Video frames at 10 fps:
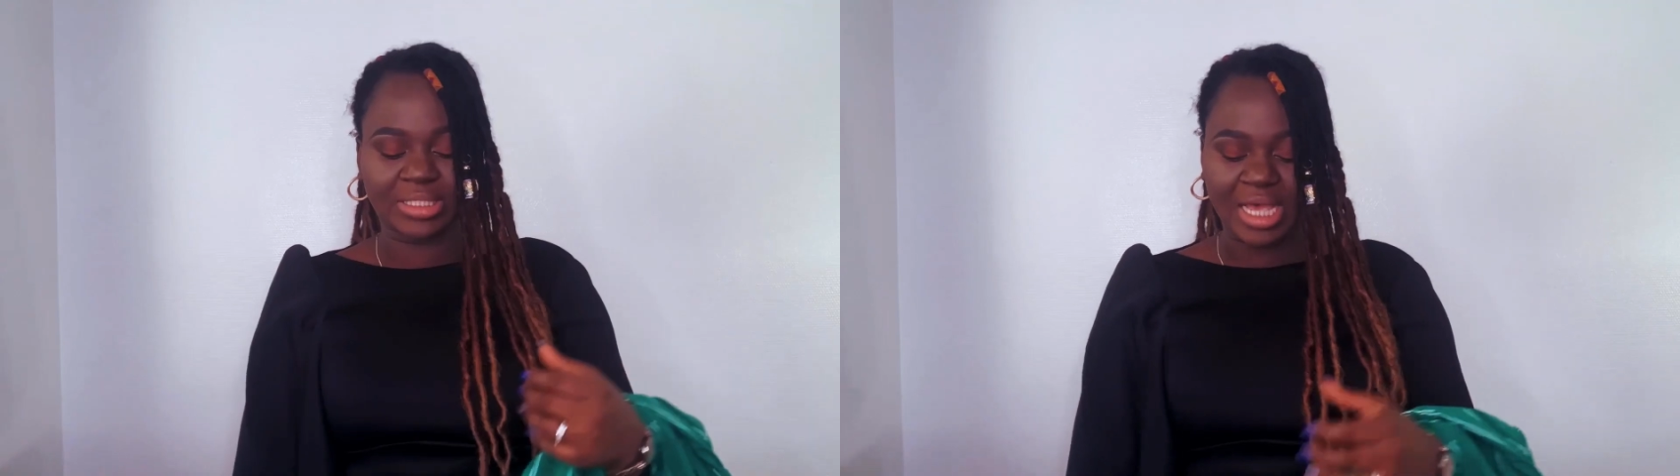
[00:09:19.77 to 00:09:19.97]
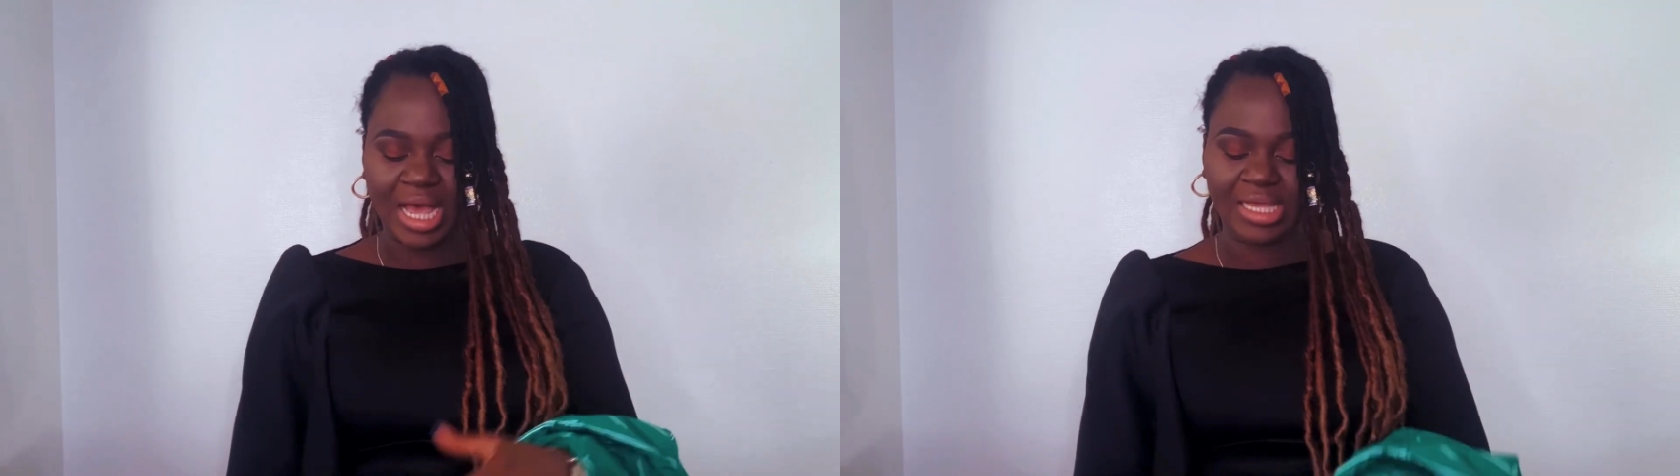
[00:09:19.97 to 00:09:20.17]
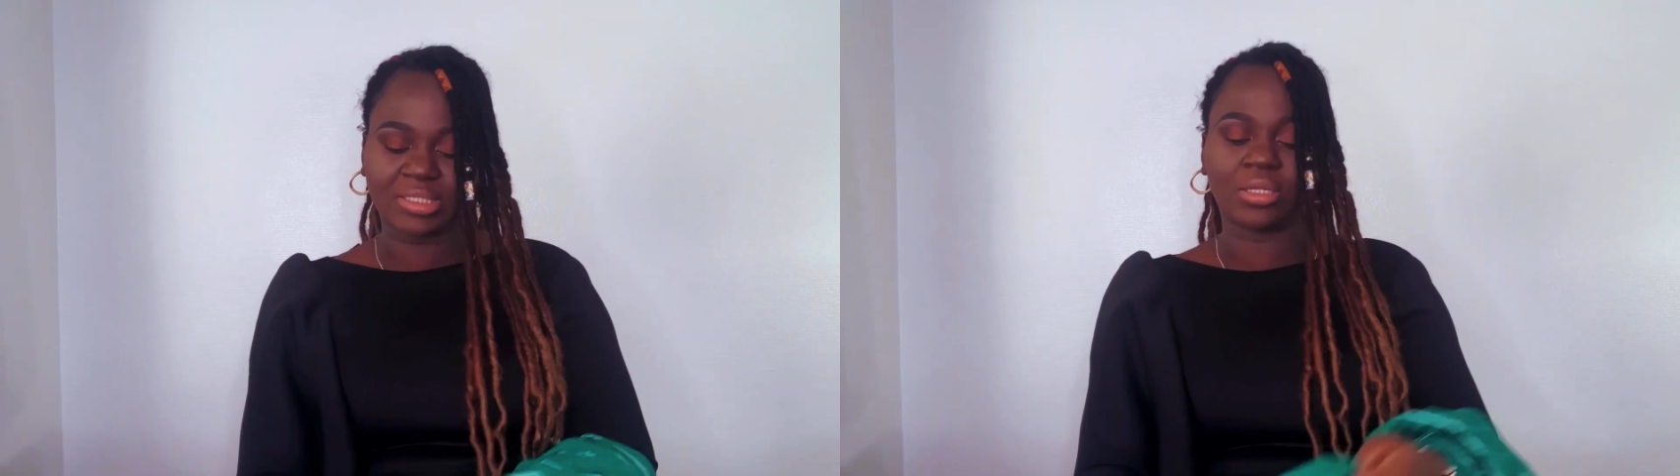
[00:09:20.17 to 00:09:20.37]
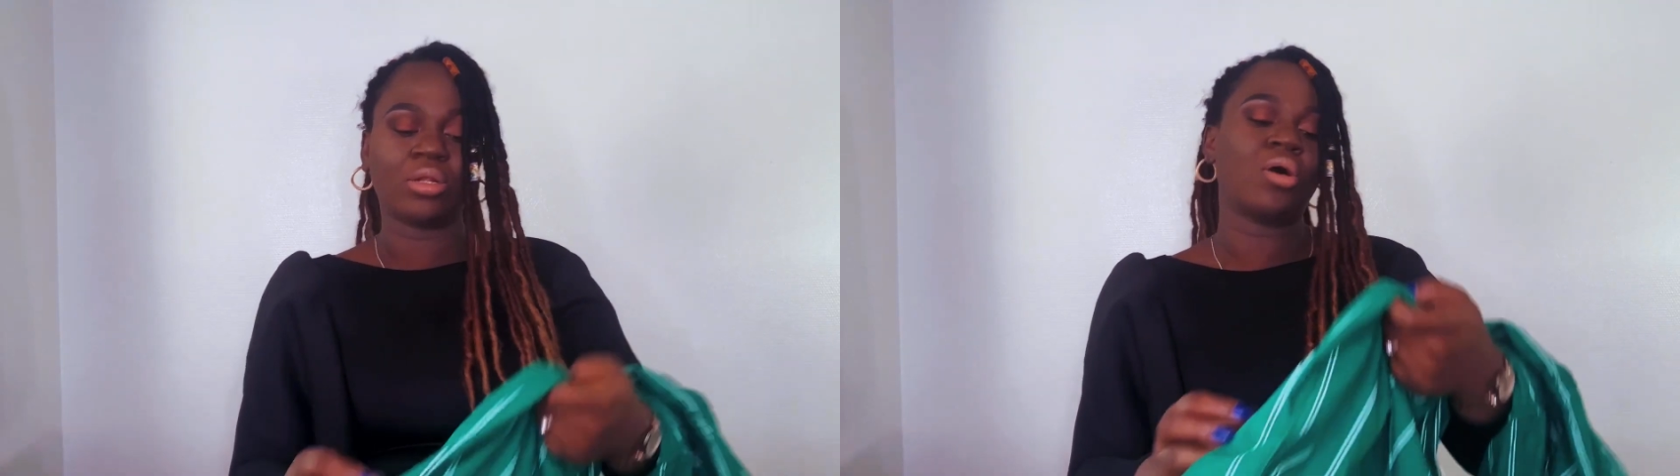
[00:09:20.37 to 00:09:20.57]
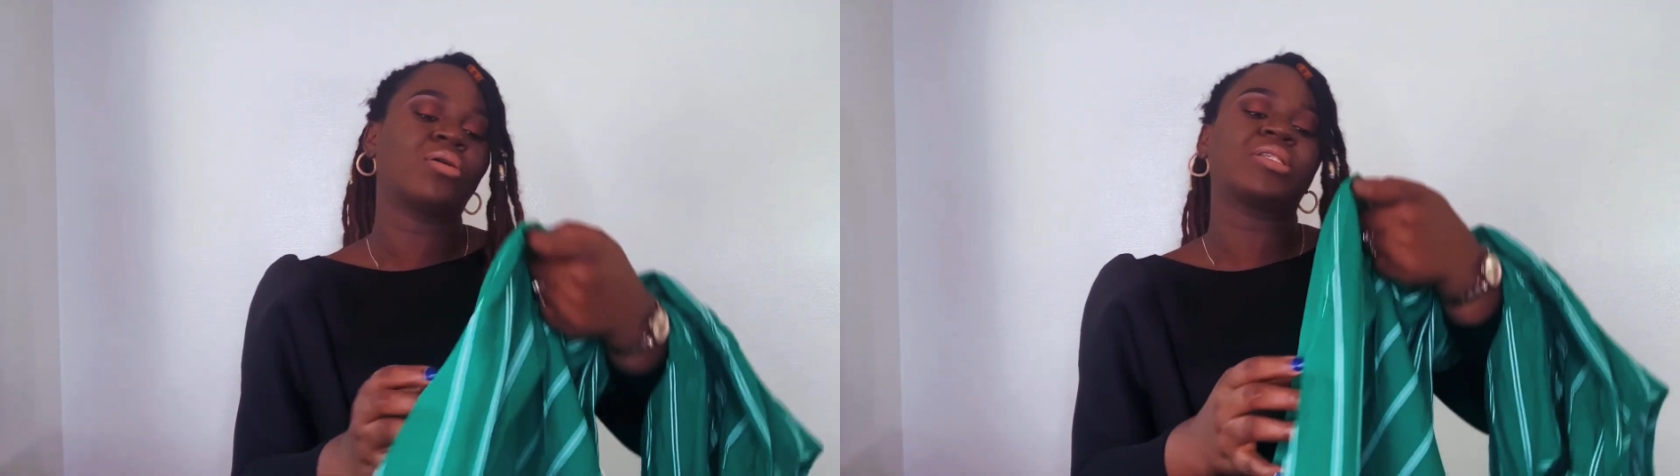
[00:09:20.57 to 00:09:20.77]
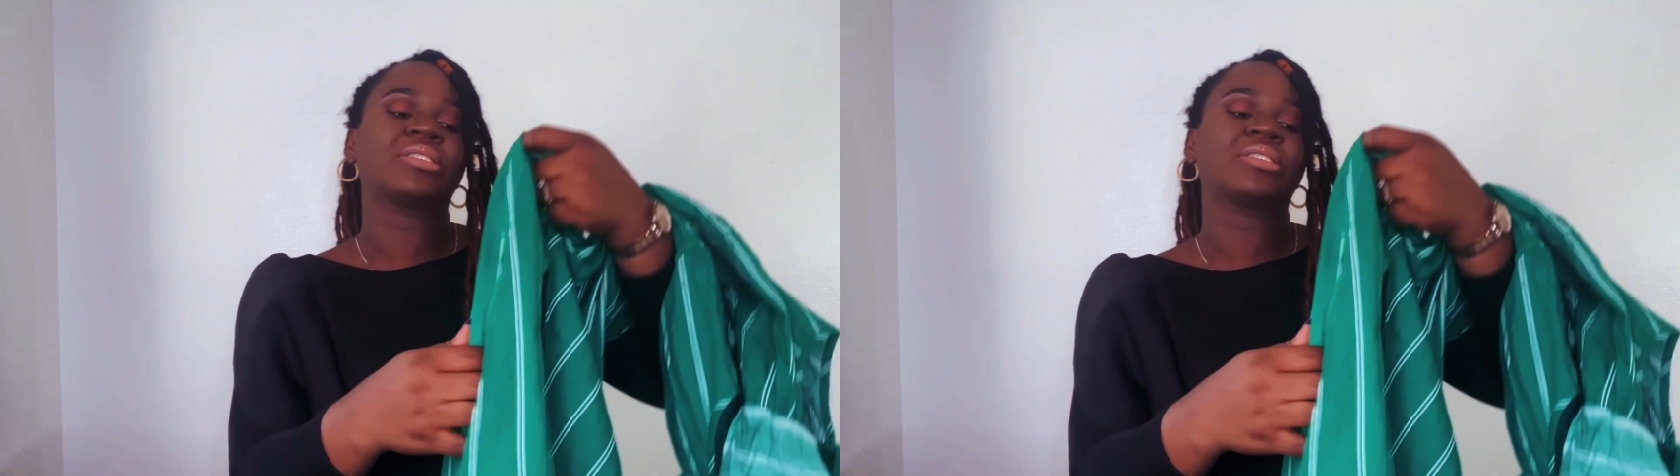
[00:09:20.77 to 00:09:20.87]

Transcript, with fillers: It has a long